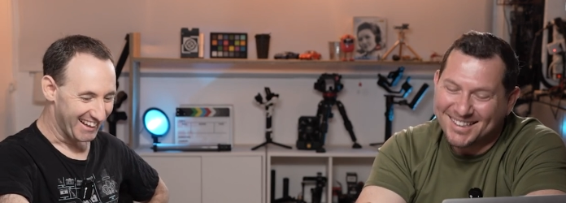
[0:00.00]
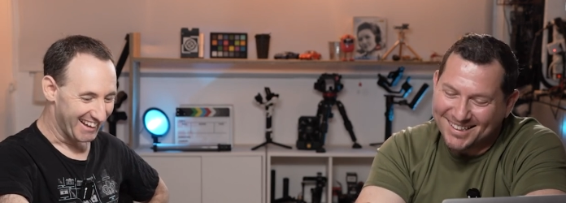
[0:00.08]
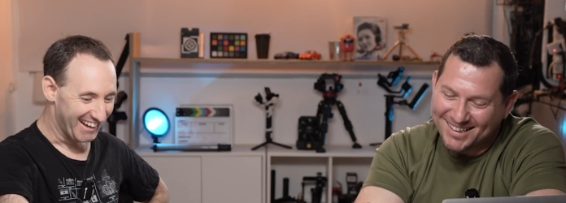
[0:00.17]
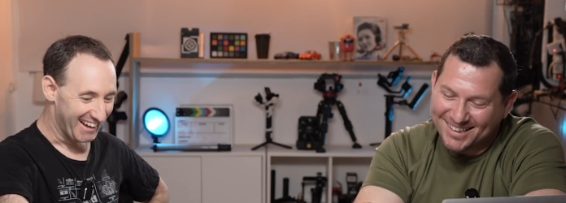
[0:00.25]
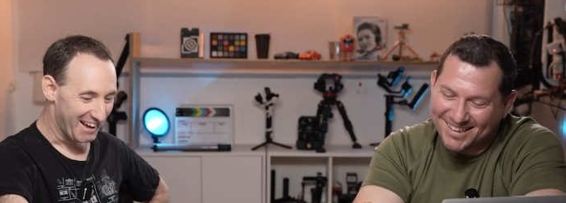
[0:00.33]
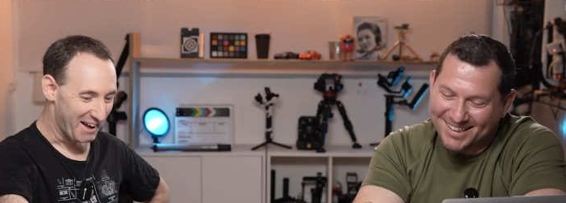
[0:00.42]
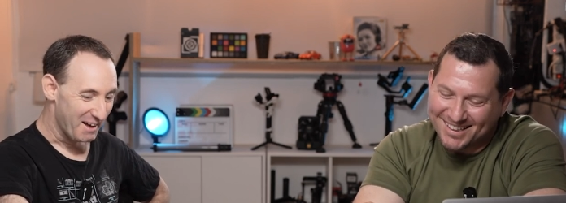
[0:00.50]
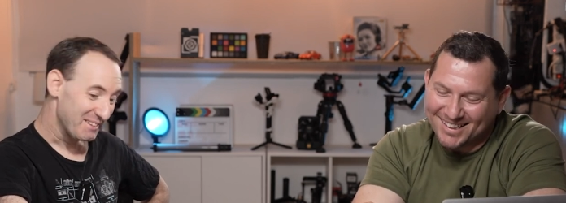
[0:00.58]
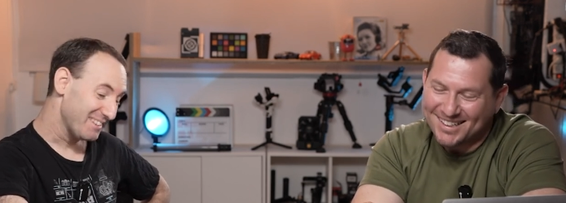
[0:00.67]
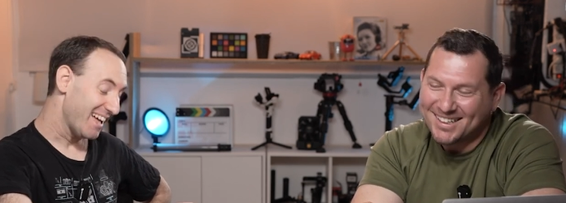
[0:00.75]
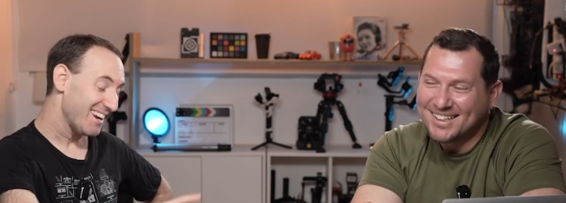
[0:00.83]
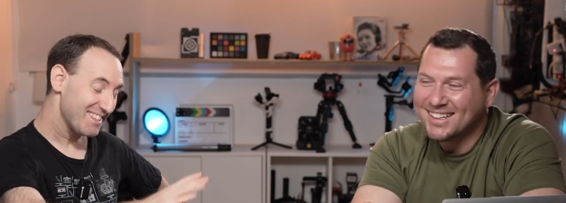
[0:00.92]
Speaker 1: uh,
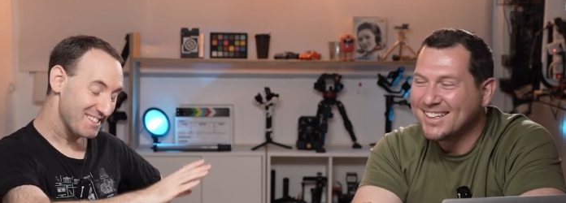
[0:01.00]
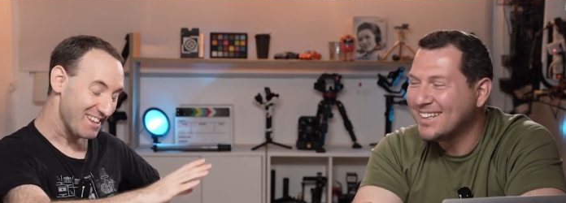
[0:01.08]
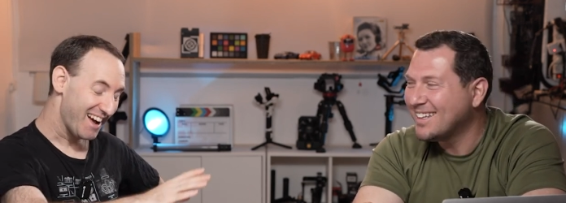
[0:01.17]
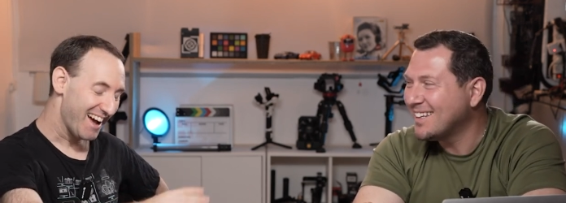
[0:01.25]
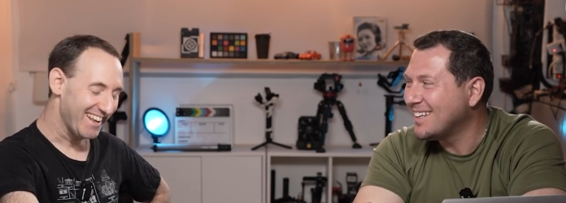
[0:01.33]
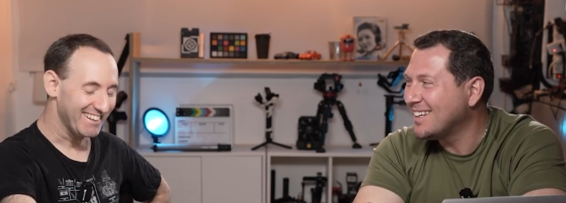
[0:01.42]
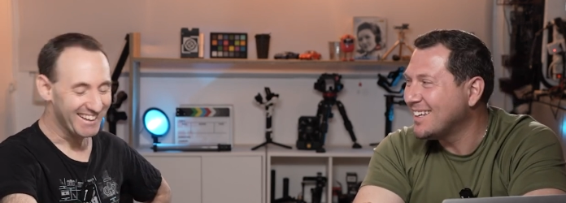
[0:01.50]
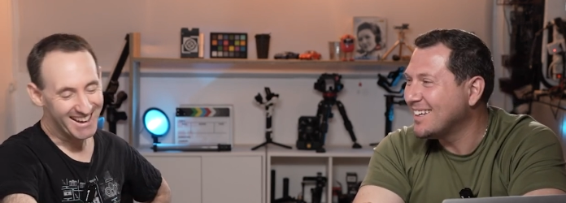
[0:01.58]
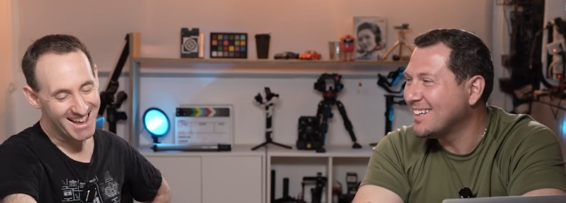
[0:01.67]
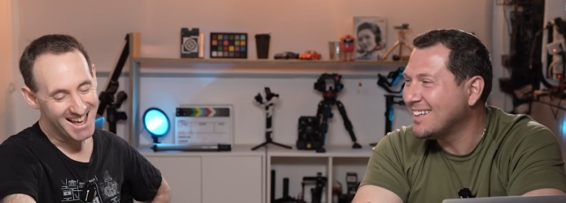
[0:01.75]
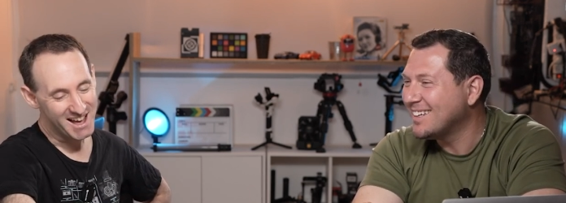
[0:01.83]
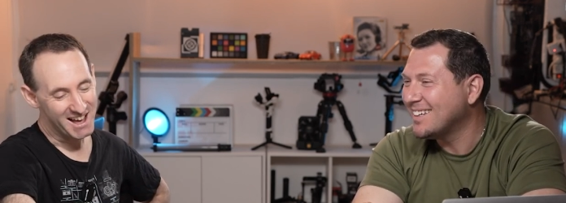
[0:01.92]
that aside,
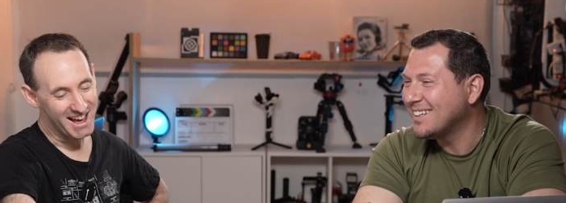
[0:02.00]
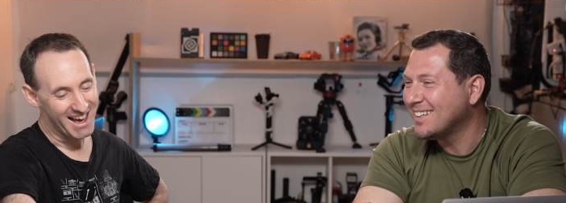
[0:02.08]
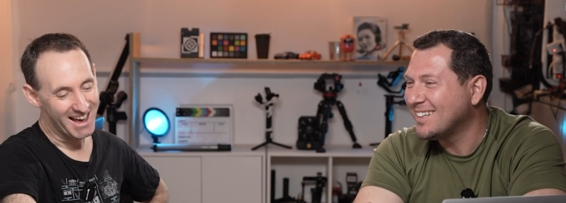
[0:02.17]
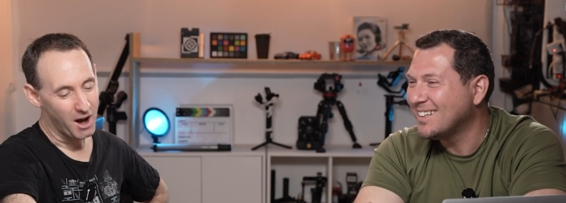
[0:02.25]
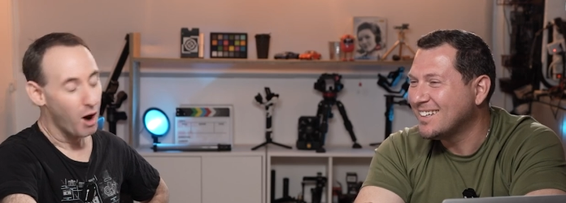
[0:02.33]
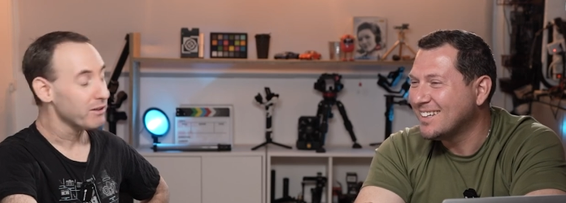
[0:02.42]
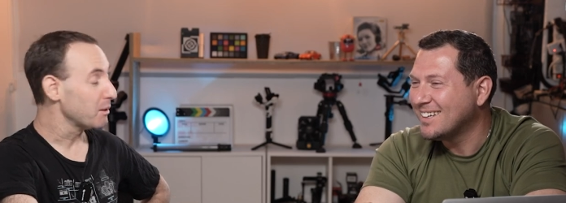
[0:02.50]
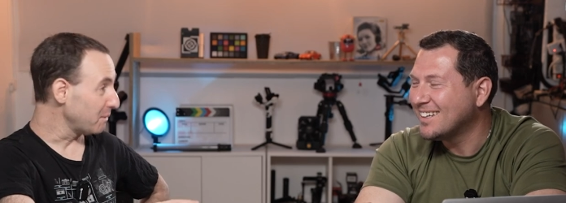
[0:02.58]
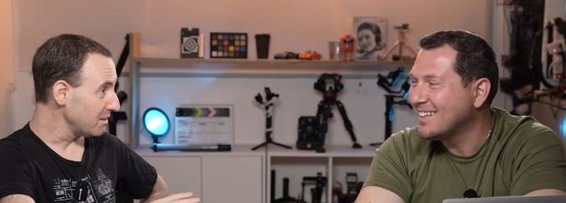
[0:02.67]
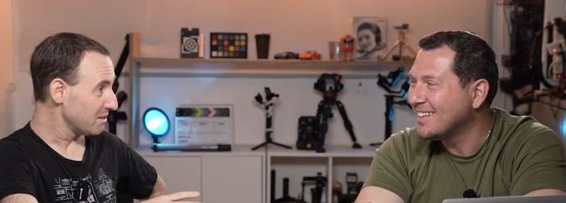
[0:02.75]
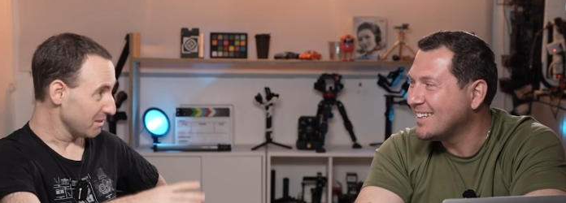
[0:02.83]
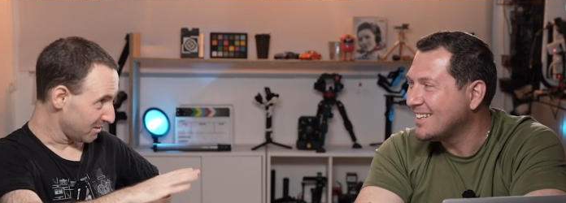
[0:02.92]
uh, on the
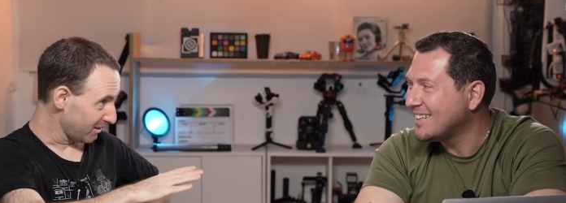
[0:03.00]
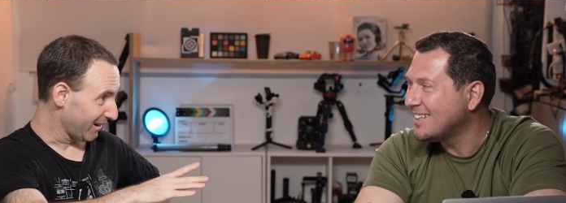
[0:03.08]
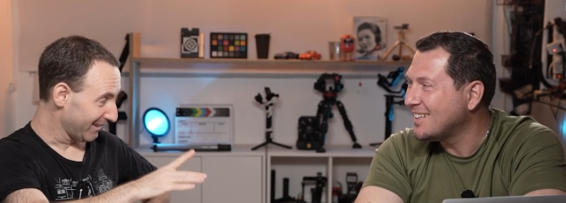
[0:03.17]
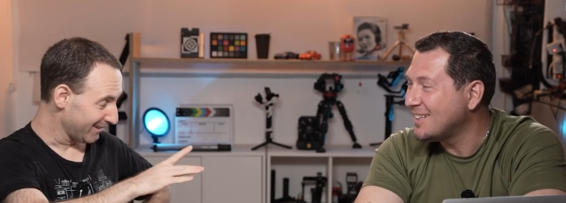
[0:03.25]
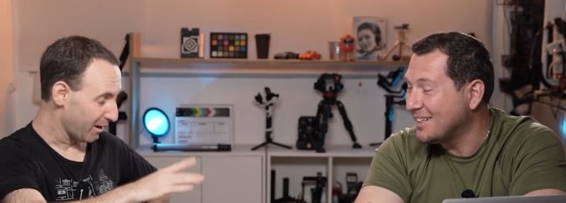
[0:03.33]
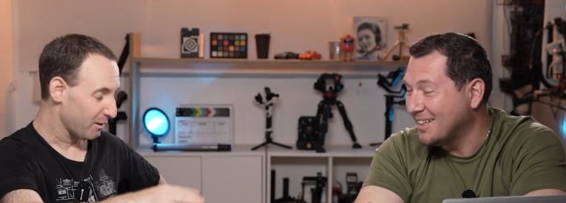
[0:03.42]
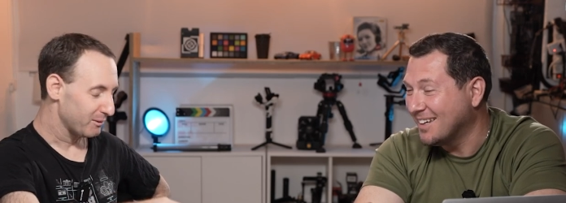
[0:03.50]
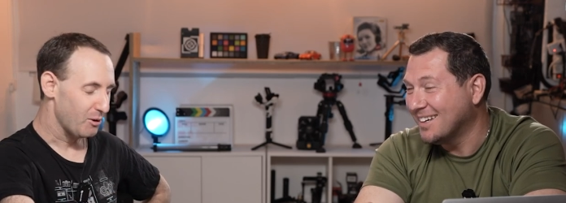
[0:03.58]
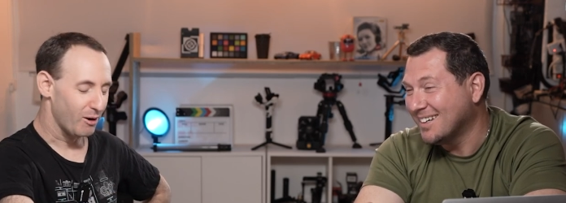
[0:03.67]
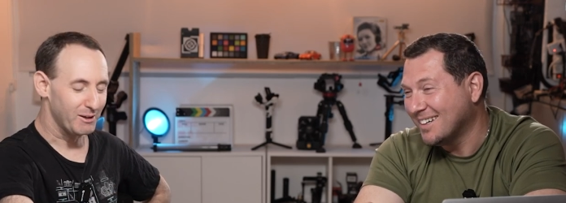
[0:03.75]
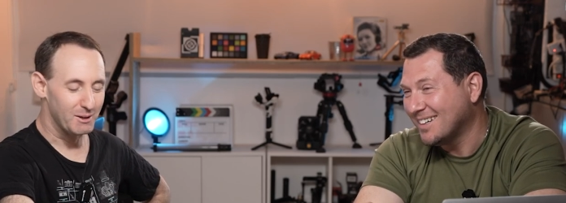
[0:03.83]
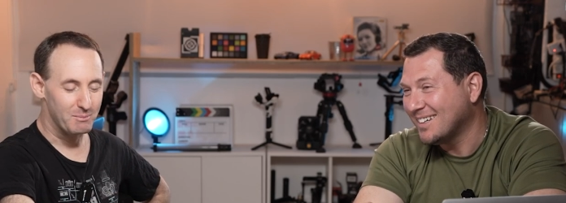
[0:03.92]
PC side, I'm
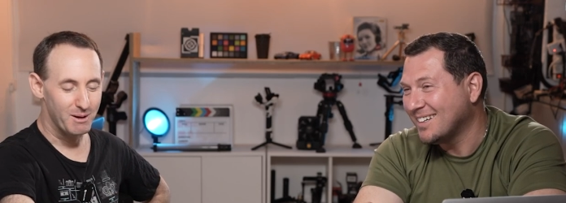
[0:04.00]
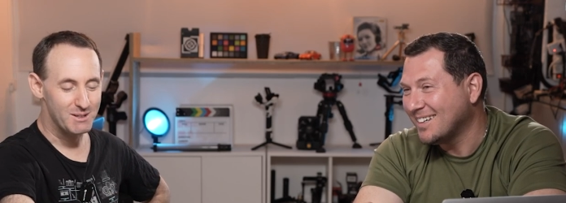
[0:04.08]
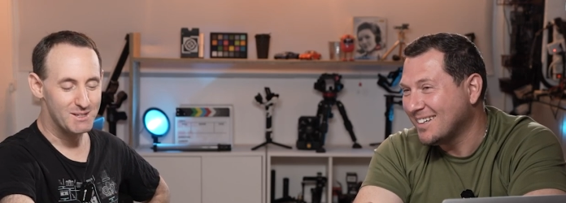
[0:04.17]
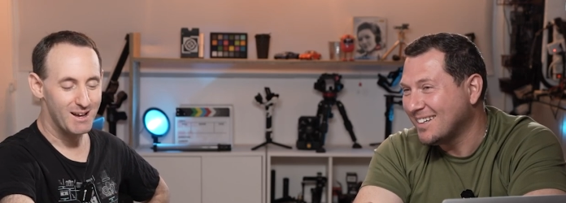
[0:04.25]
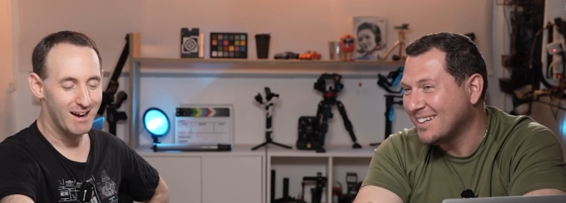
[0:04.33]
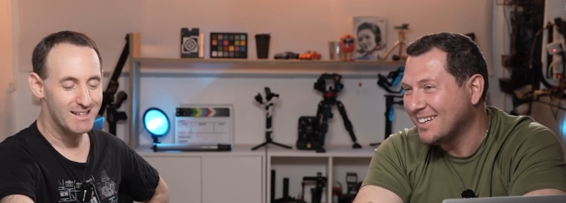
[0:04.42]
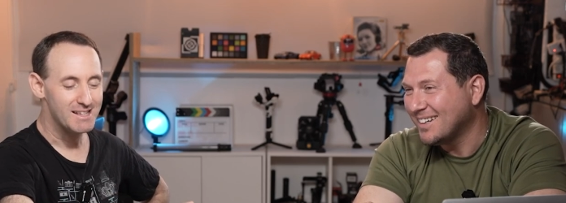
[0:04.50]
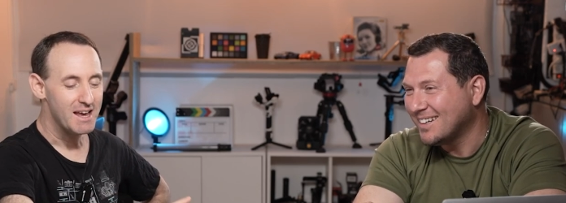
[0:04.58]
talking about side.